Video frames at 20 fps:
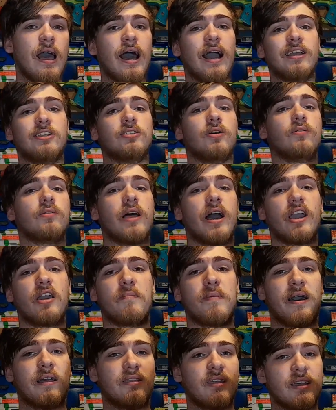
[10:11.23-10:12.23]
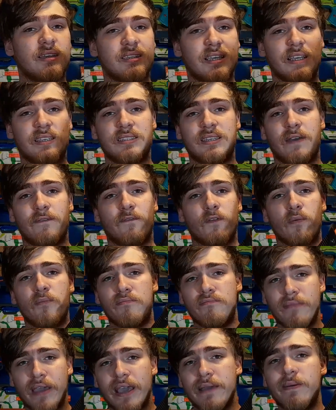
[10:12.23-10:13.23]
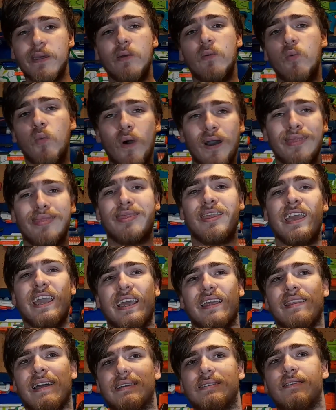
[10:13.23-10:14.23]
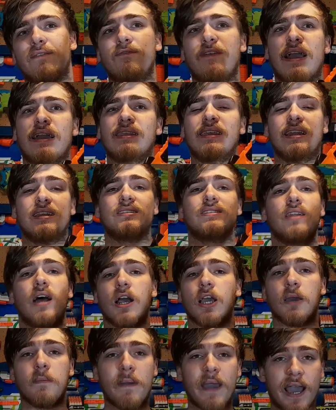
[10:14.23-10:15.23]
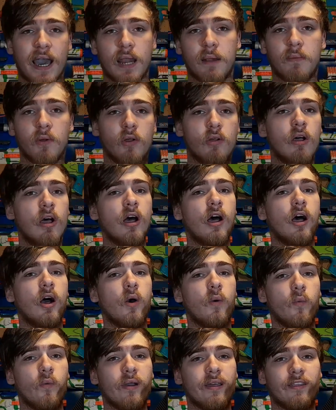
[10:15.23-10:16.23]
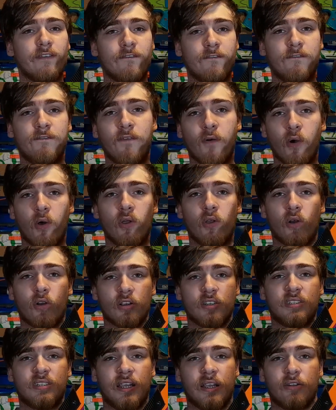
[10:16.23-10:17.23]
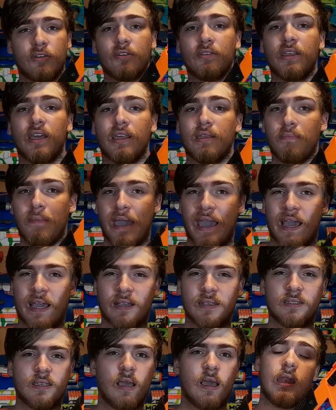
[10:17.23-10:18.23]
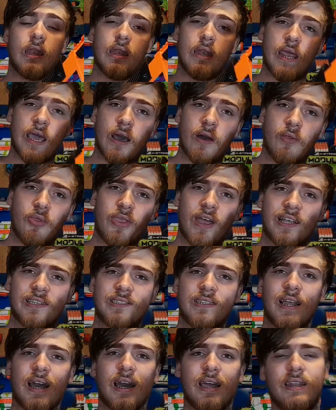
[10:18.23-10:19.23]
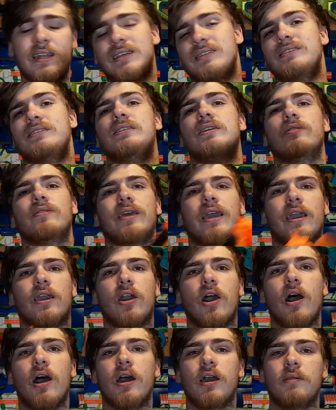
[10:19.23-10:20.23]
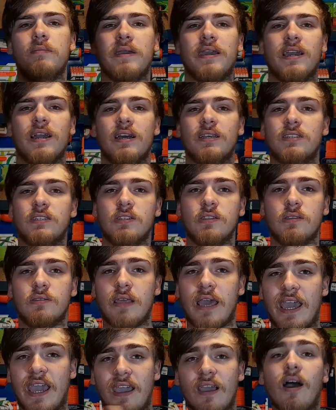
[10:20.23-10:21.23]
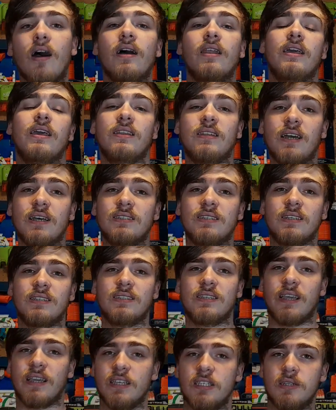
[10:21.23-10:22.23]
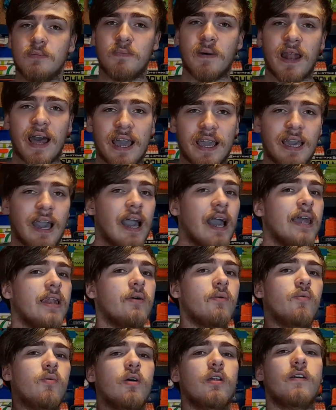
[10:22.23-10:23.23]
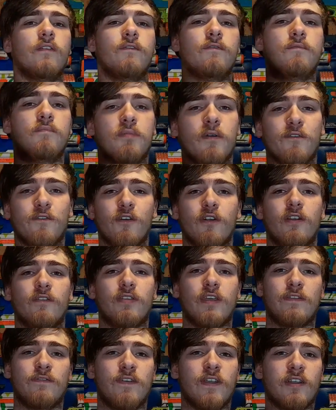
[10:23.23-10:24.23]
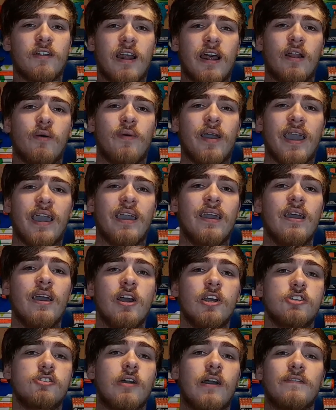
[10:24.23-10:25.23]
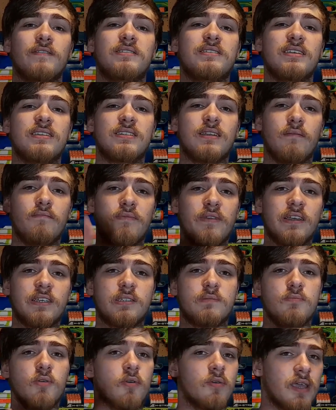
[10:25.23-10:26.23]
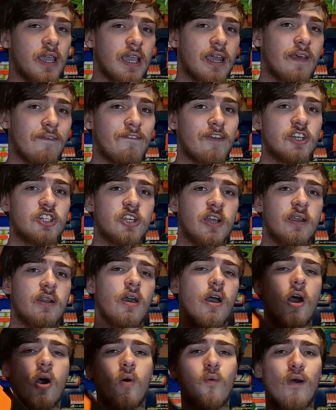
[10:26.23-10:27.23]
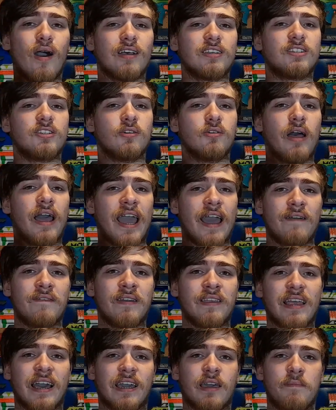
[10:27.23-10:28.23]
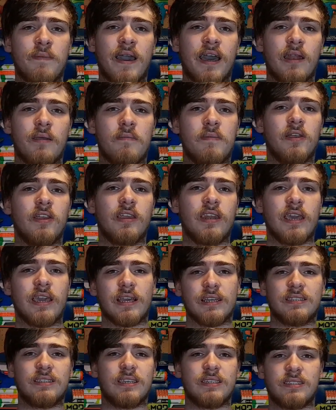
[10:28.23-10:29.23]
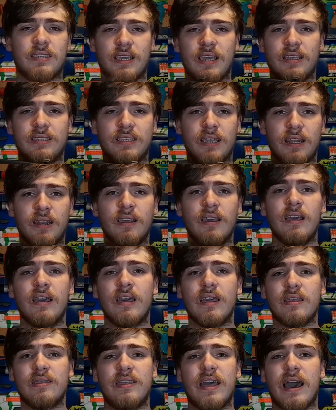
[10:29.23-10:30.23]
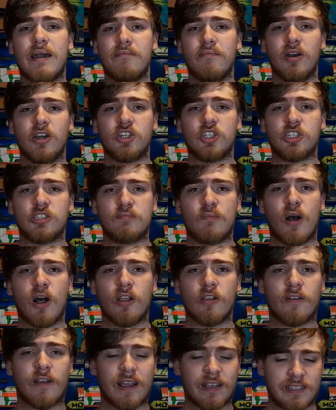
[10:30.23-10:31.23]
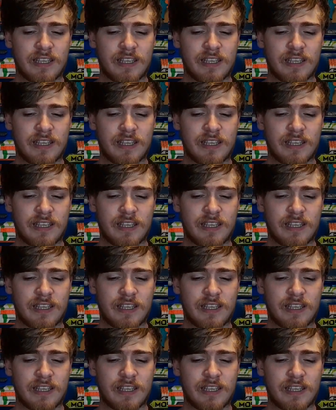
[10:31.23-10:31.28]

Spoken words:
I don't like about this except for maybe one thing, and that's the fact that it's not compatible with full or standard length mags. Now, that's not necessarily a con because the Aeon does exist, but I kind of would have preferred if they figured out a way to have a system this smooth and efficient while still having that compatibility, because this isn't that much smaller.